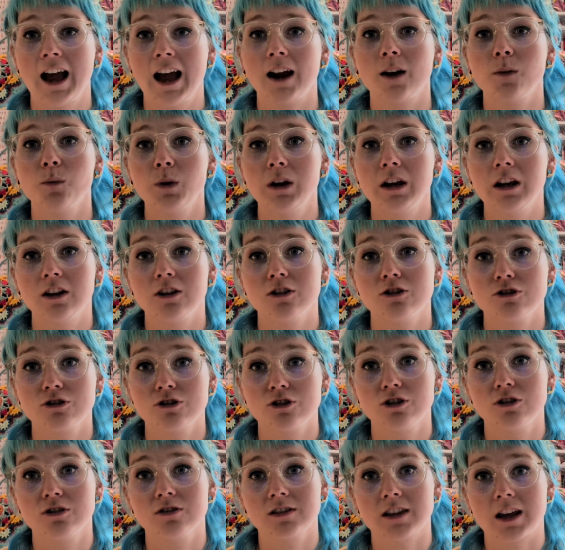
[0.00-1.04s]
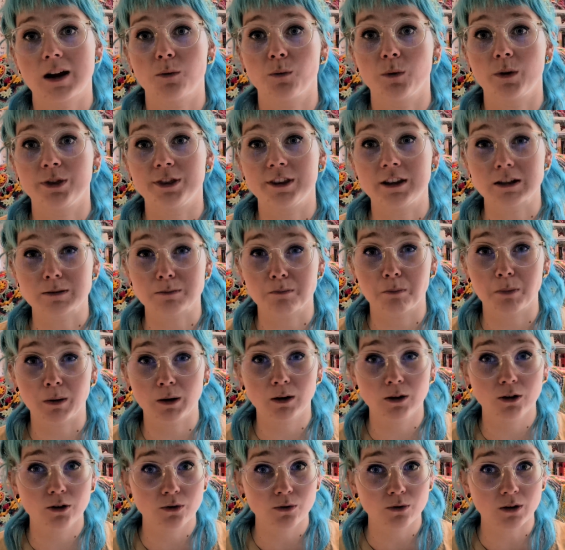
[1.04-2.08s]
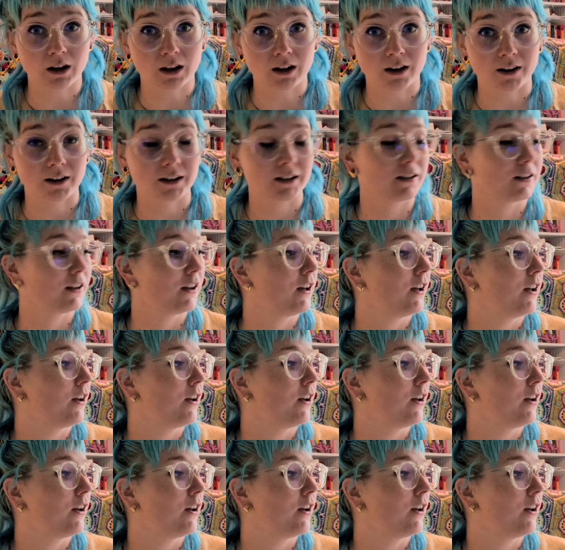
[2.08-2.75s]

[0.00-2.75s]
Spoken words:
and we introduce that with this blue line,